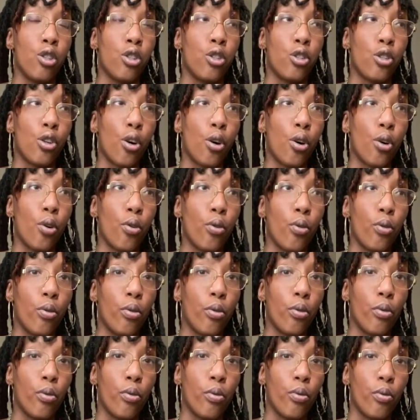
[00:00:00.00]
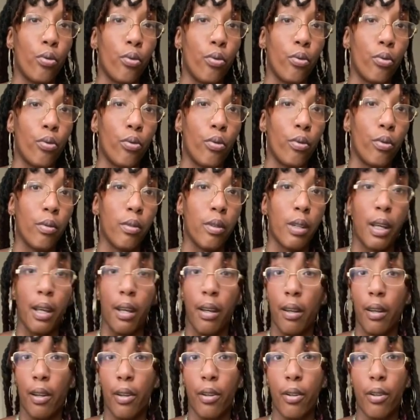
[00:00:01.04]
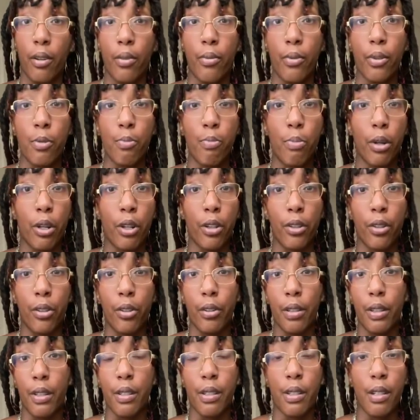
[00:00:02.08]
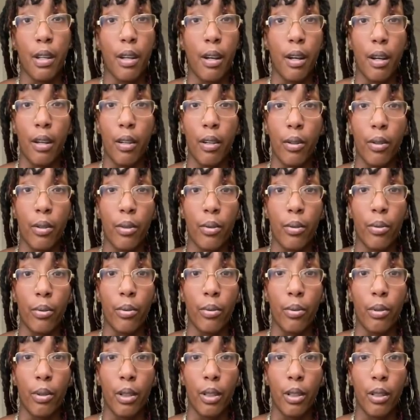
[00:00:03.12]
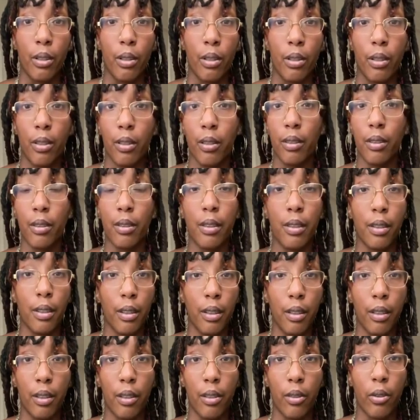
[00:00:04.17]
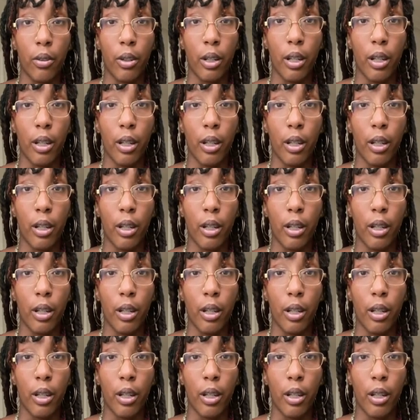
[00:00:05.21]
So yeah, and I cook with butter and tallow and ghee.